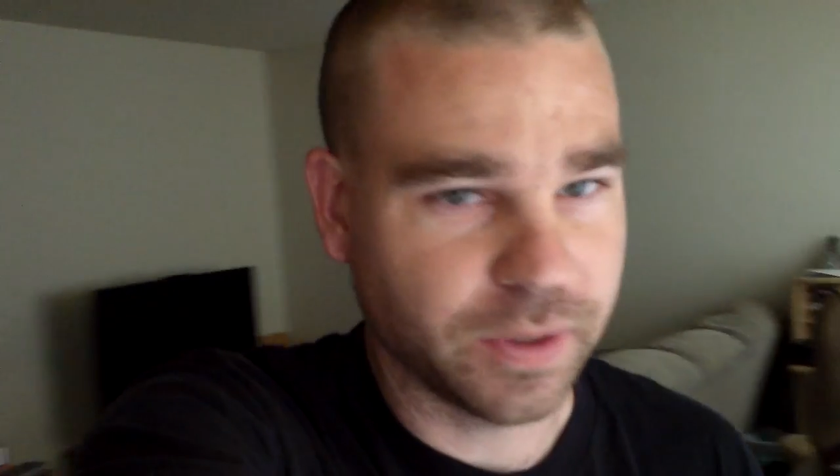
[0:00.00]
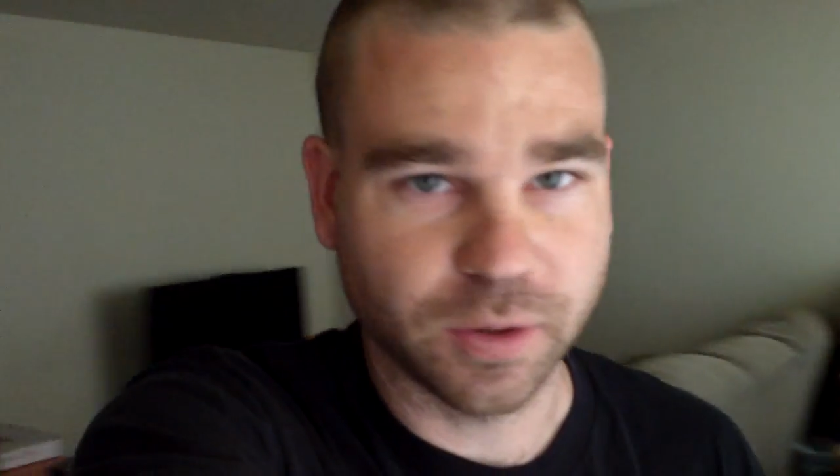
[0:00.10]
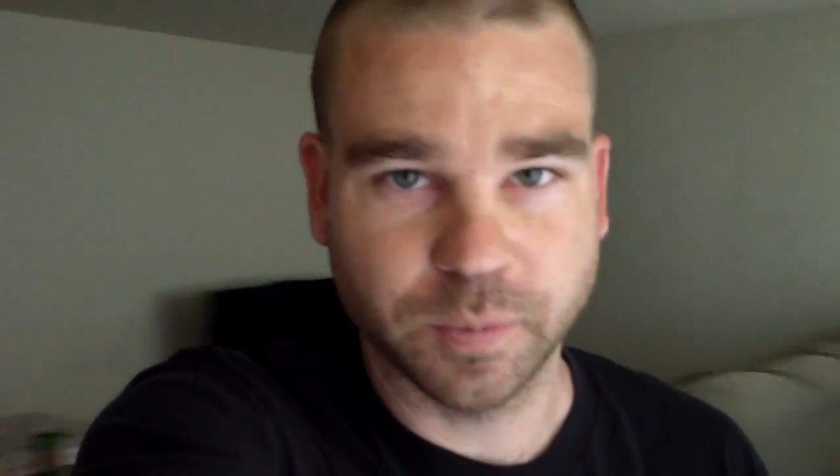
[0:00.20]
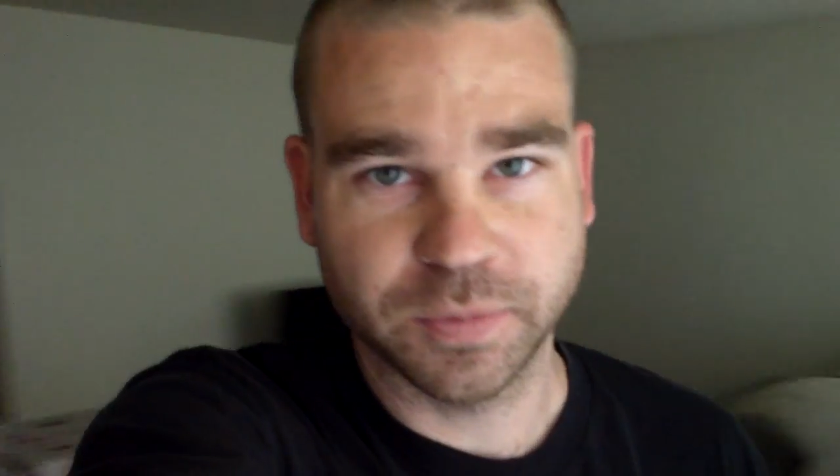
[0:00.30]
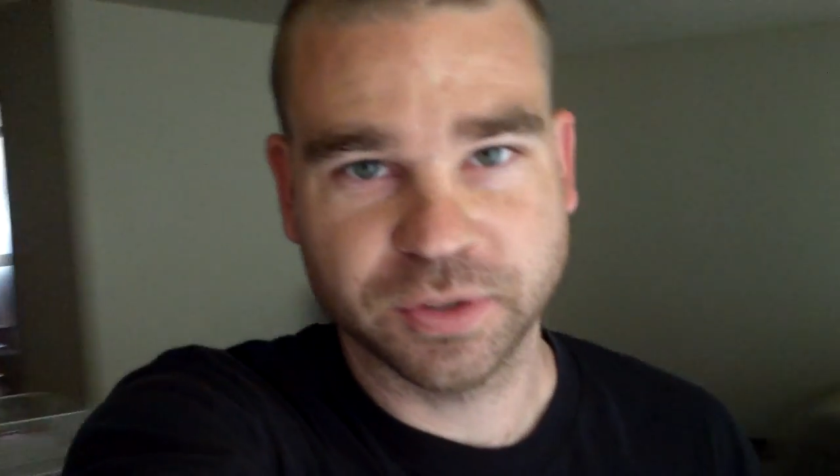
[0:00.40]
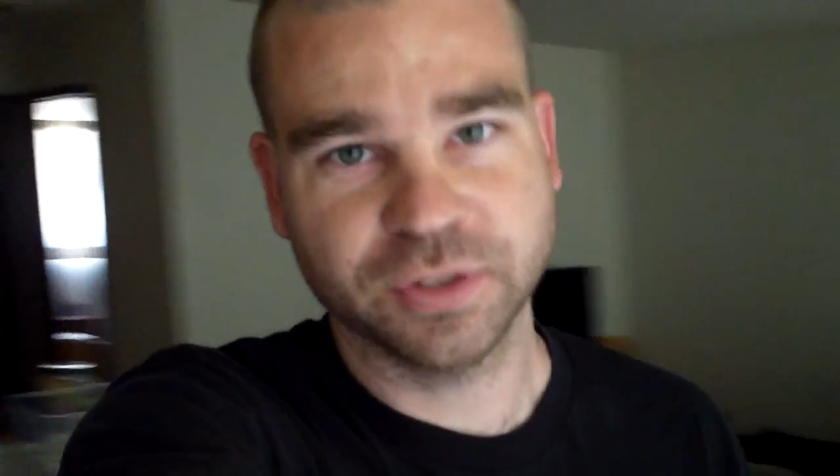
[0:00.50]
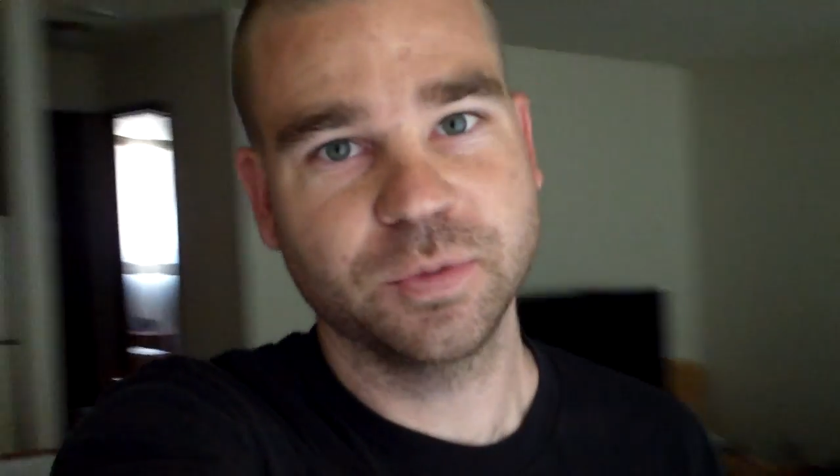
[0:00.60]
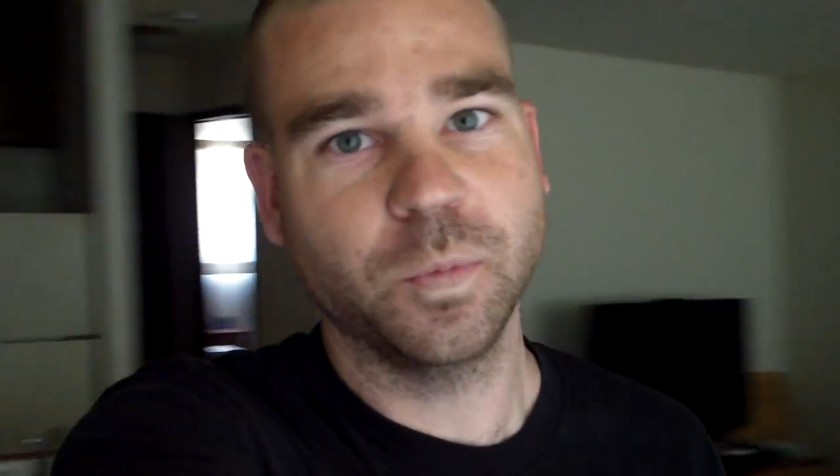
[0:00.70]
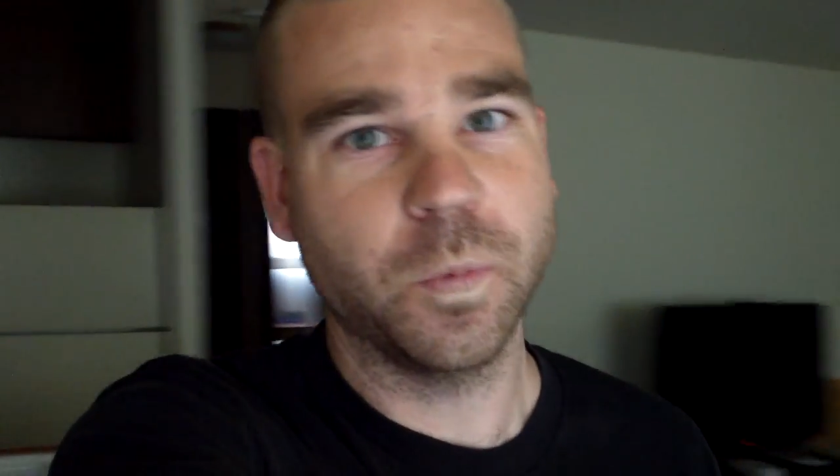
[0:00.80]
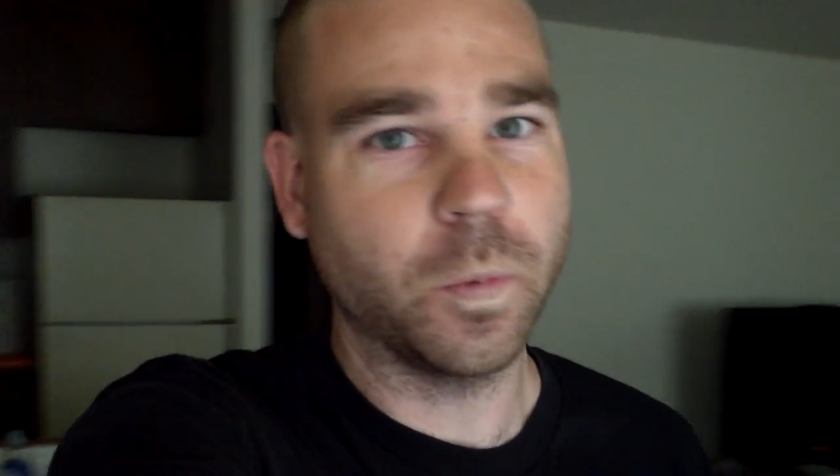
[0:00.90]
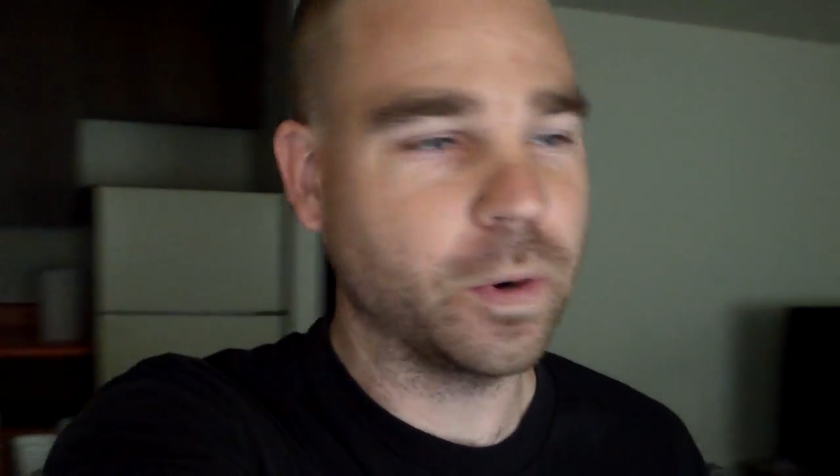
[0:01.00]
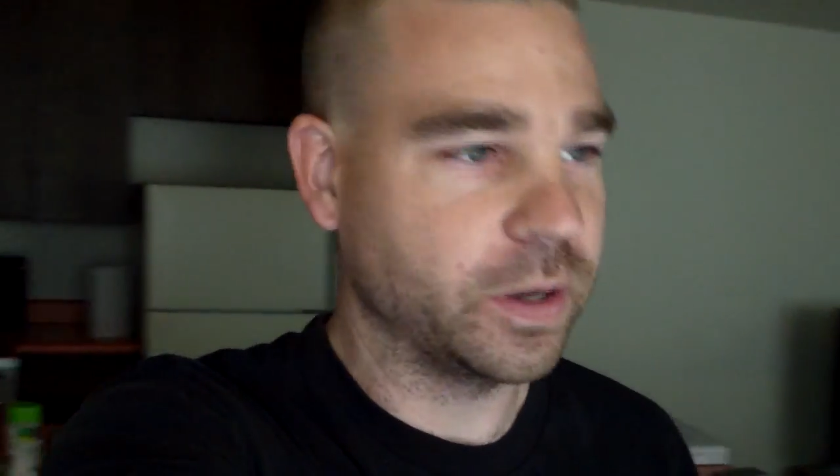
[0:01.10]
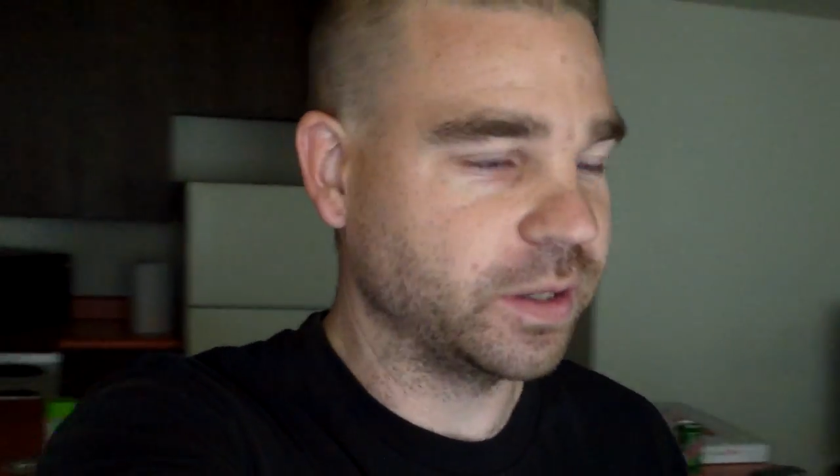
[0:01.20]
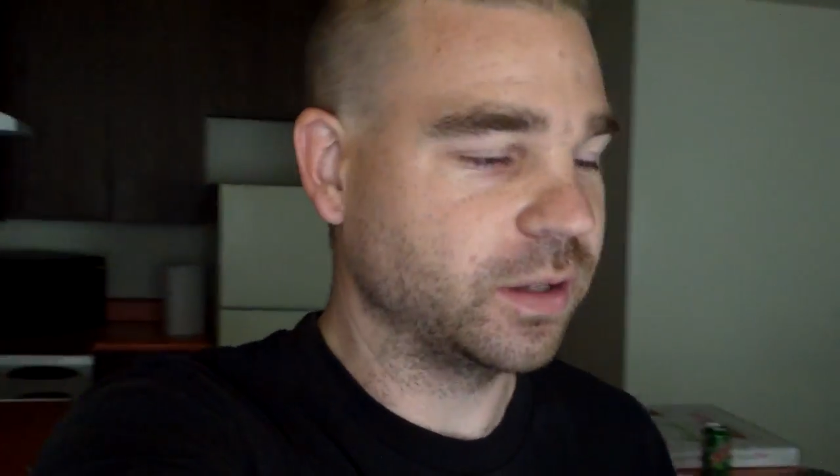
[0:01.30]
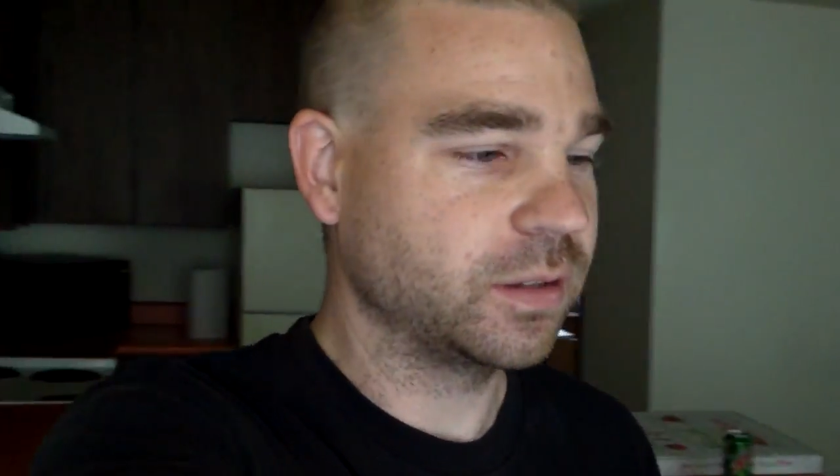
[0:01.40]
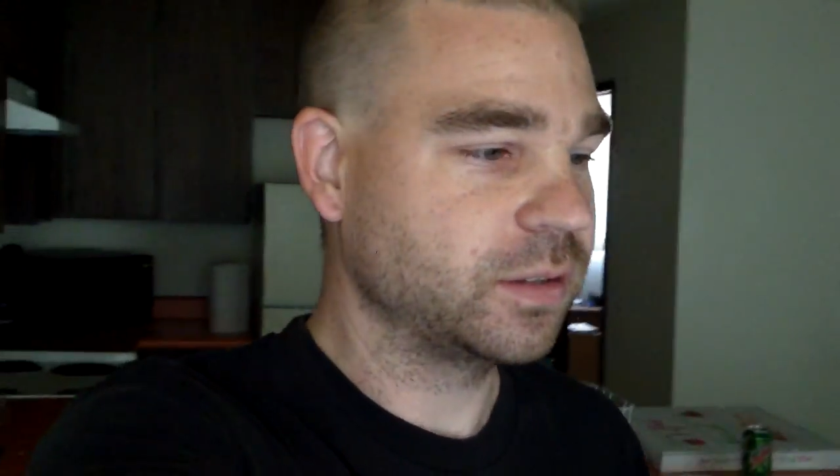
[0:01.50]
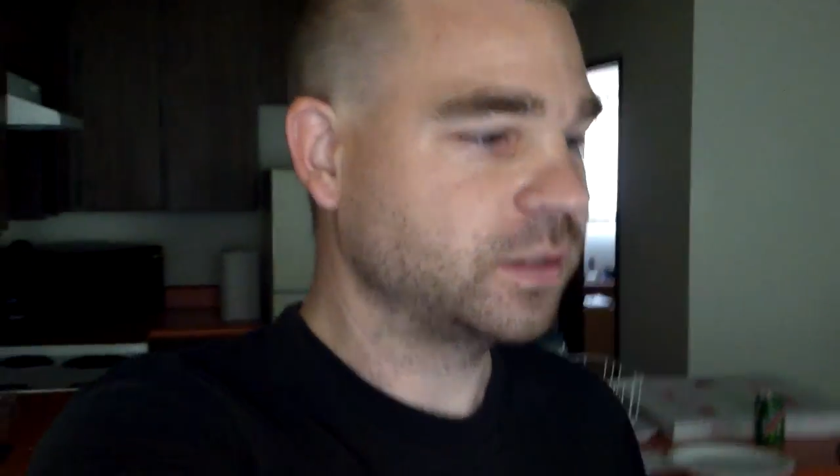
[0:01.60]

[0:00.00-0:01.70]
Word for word: on the way home. There's just one.